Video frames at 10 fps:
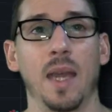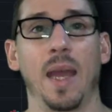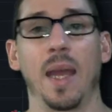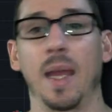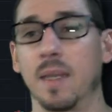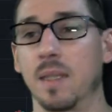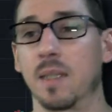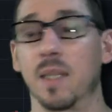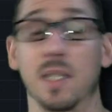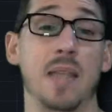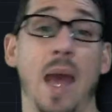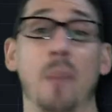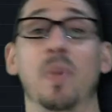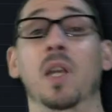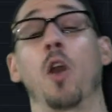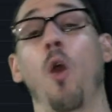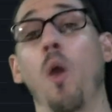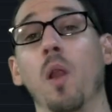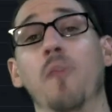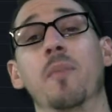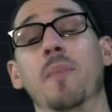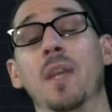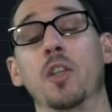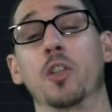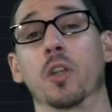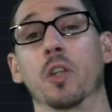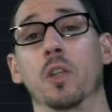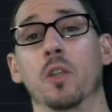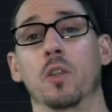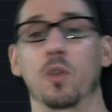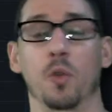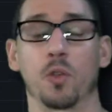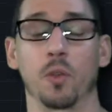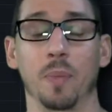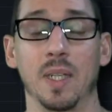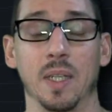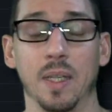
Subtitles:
and this is happening on all of the major social media